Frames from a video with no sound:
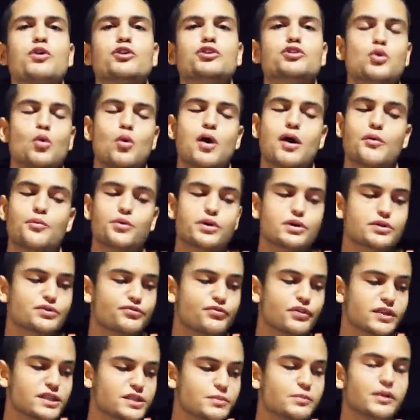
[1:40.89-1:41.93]
2 hours
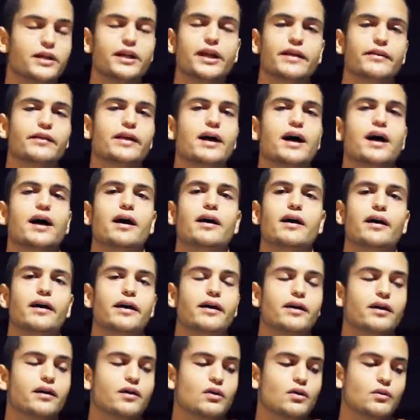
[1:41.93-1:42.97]
flexibility
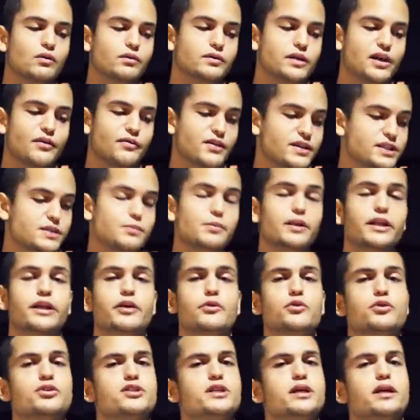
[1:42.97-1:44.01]
on a flexibility
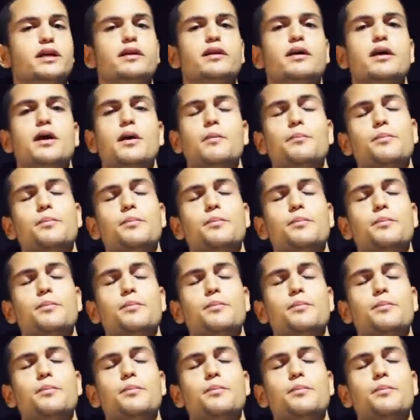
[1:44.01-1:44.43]
routine